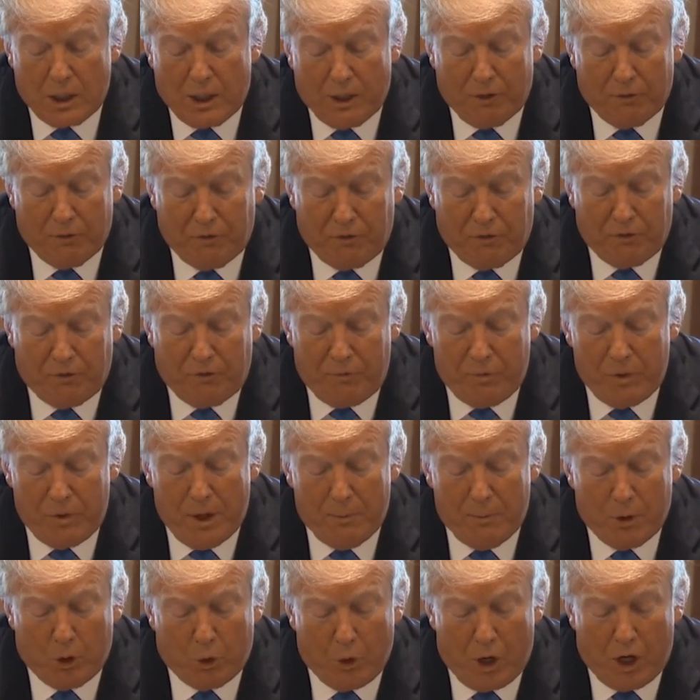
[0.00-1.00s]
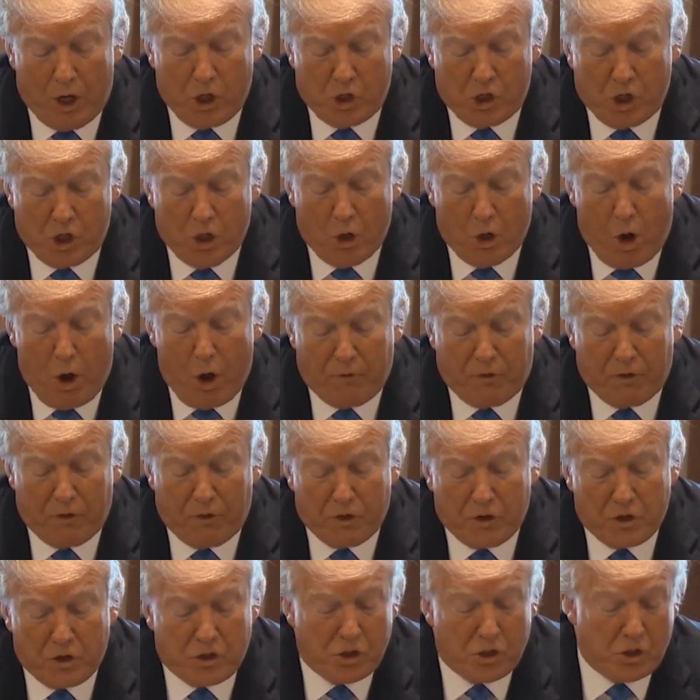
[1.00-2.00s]
give immigration
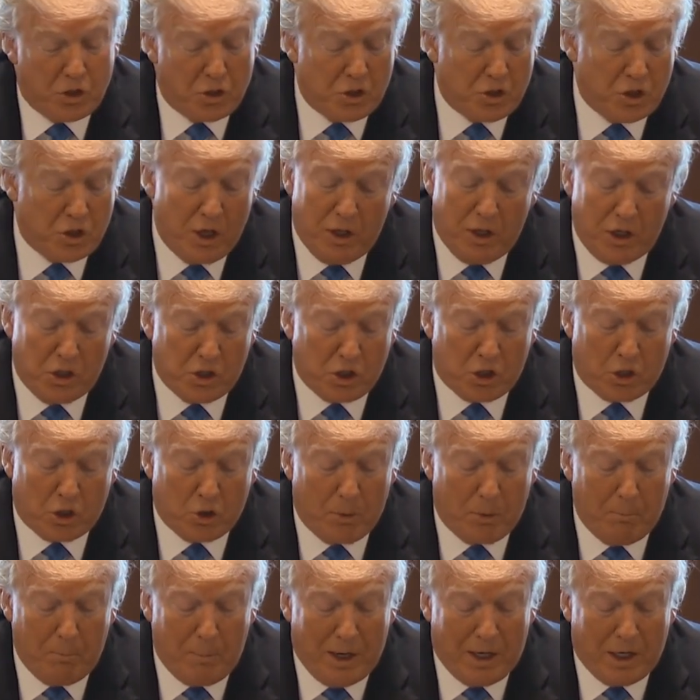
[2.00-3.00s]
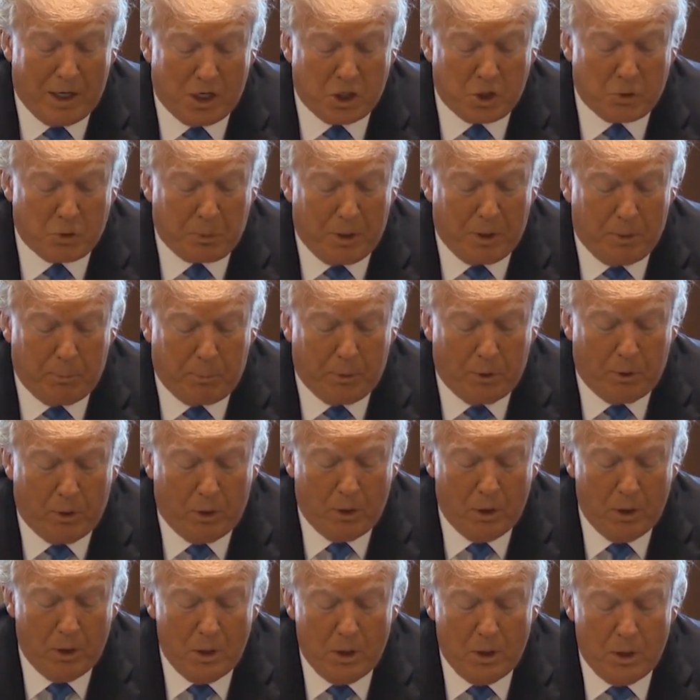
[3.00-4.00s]
officers, and these are tremendous people,
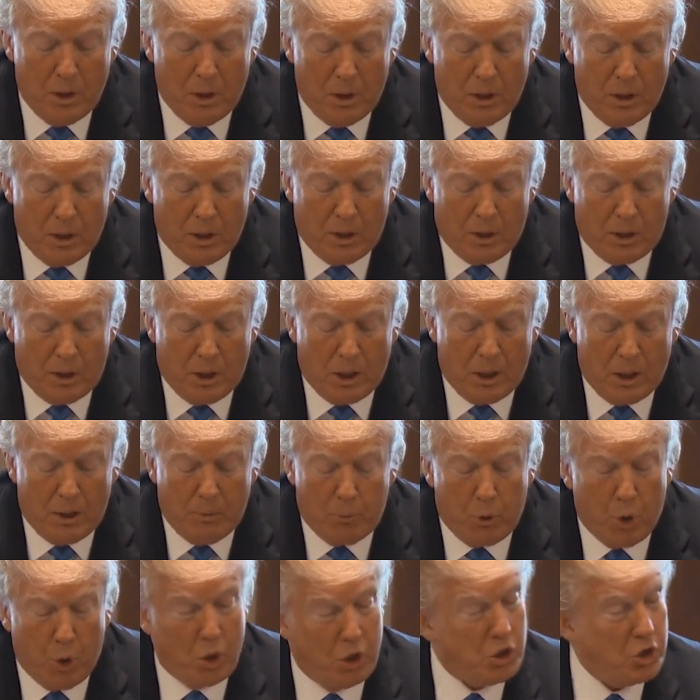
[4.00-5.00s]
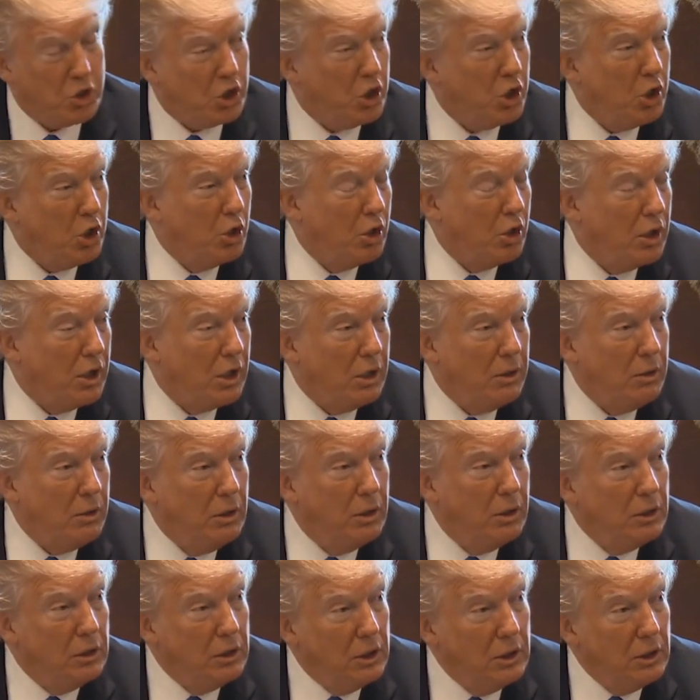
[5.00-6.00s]
the border security
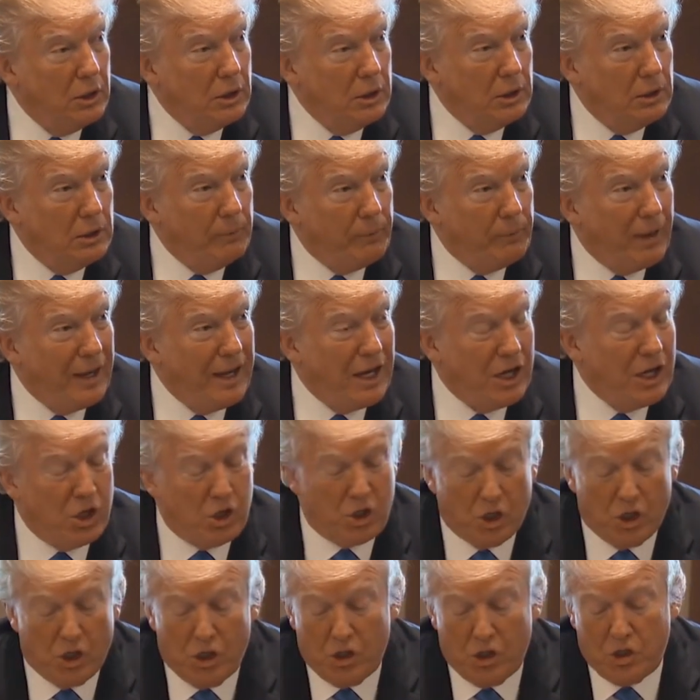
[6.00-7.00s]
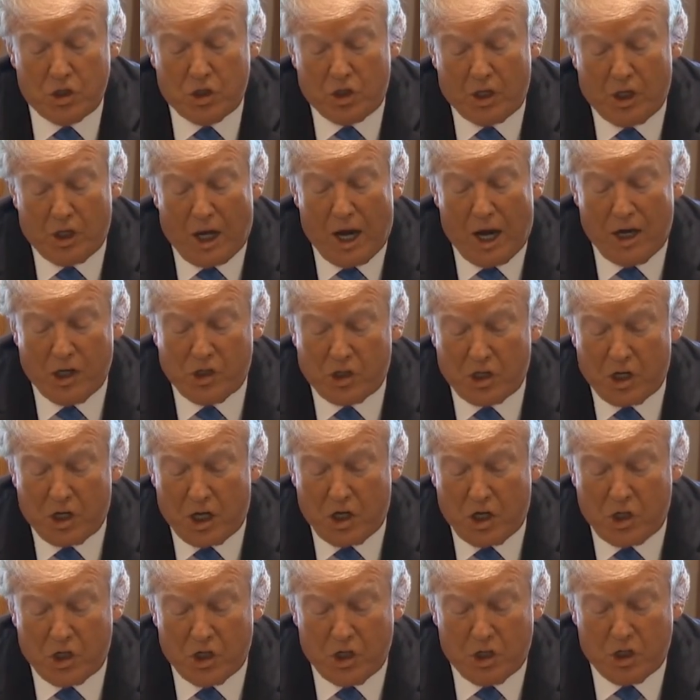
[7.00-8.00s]
agents, the ICE
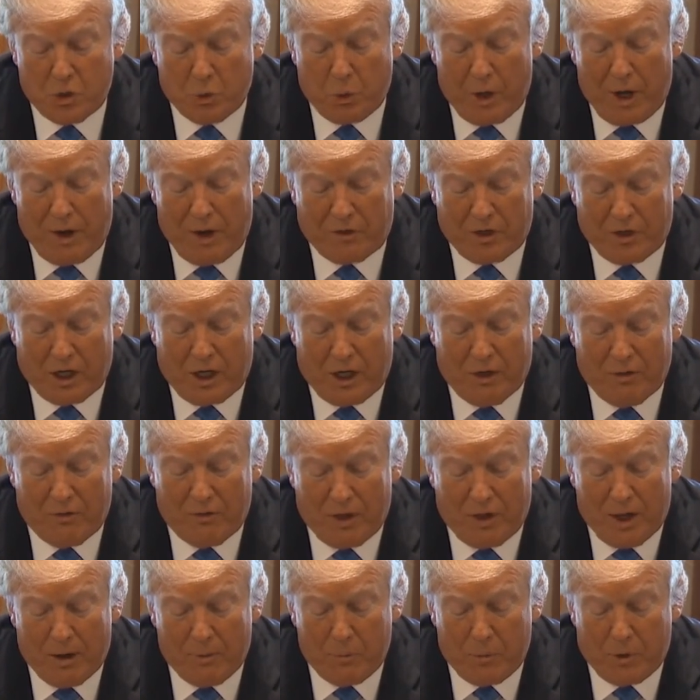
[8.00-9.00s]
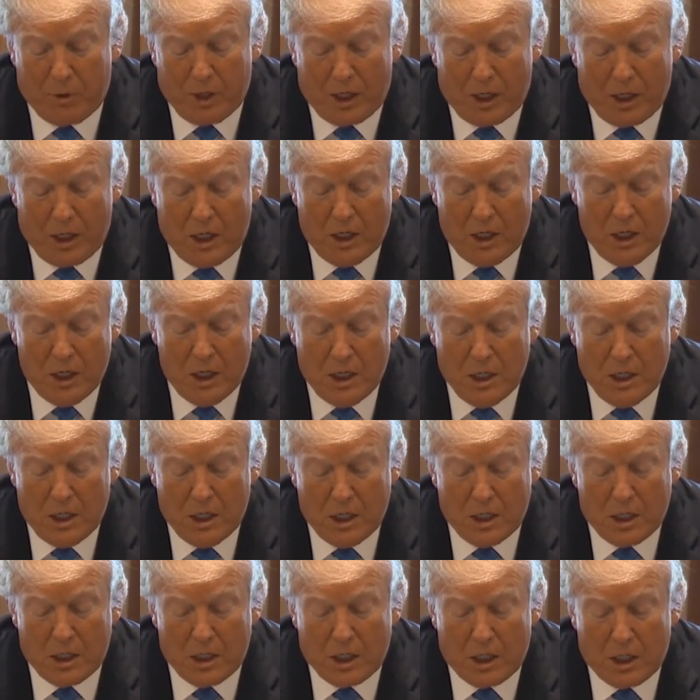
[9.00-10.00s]
agents, we have to give them the
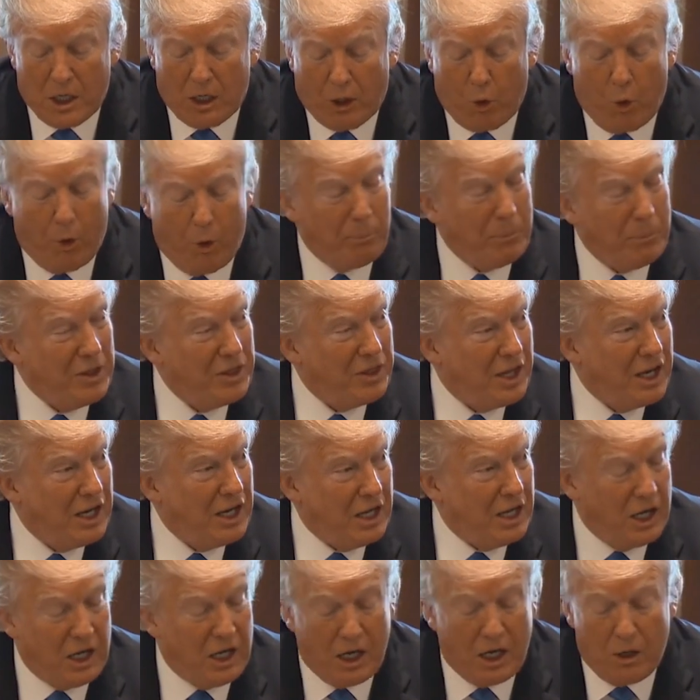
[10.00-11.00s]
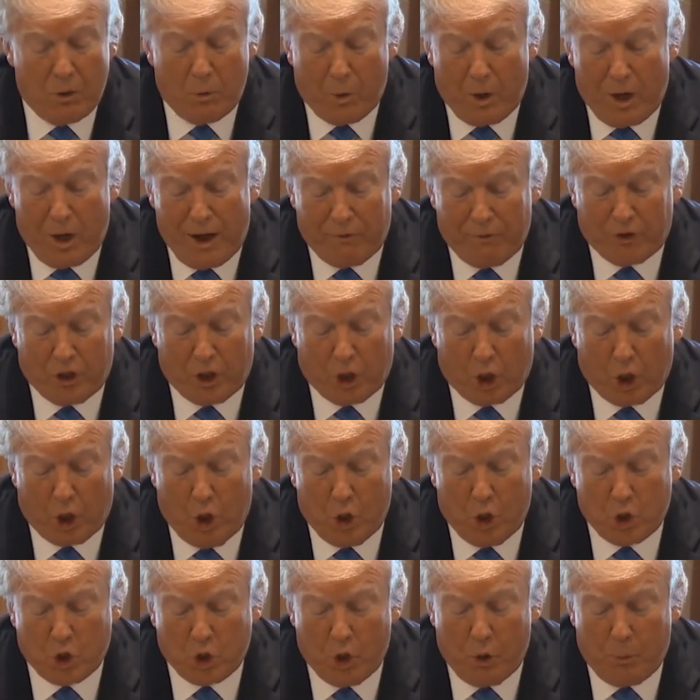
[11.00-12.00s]
equipment they need. We have to
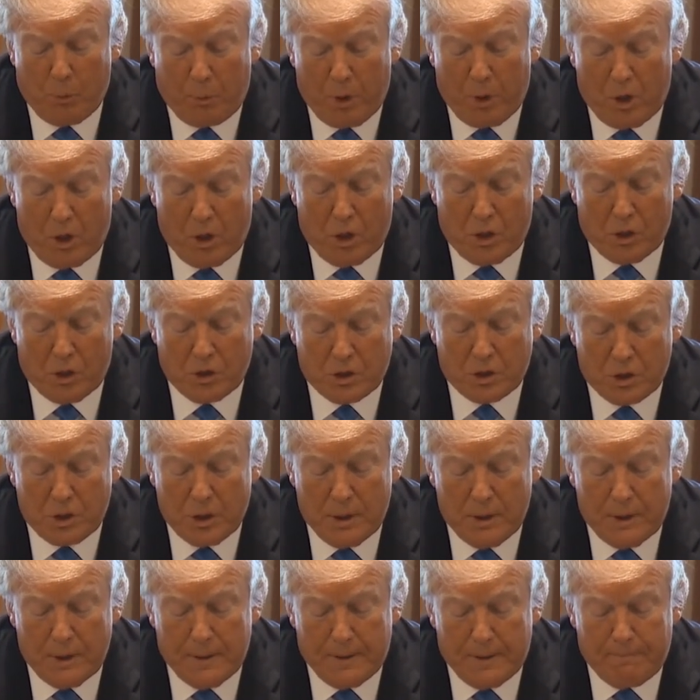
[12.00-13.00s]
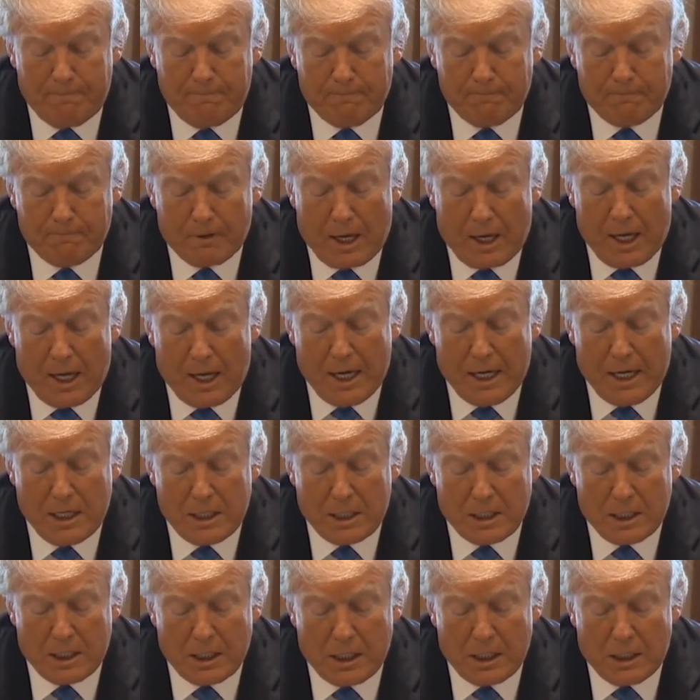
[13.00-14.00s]
close loopholes.
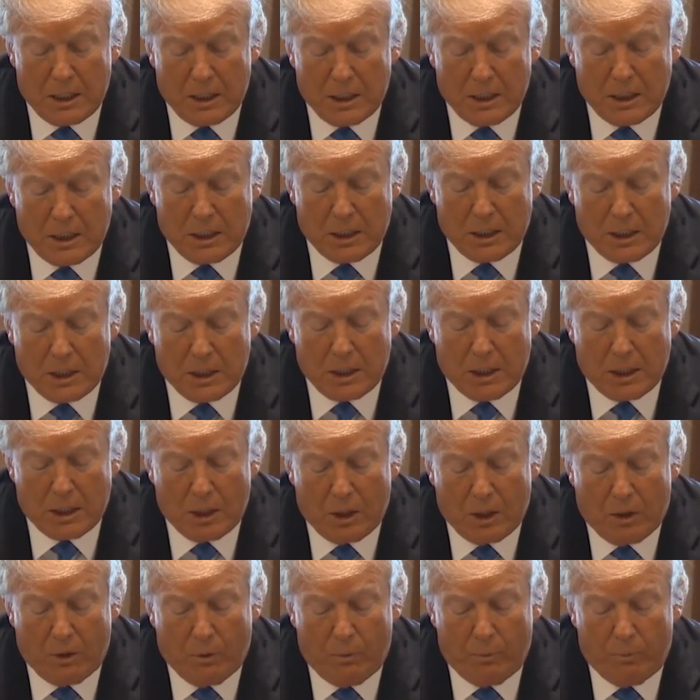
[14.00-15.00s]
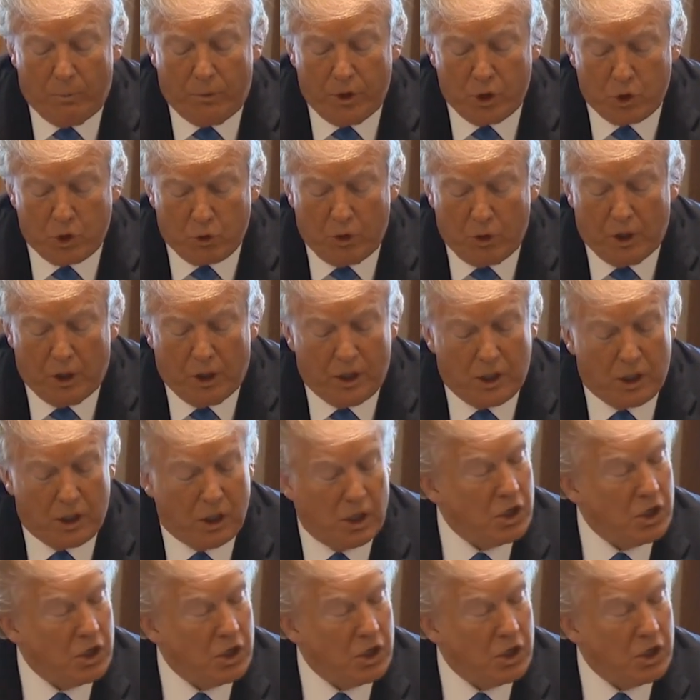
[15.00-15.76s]
And this really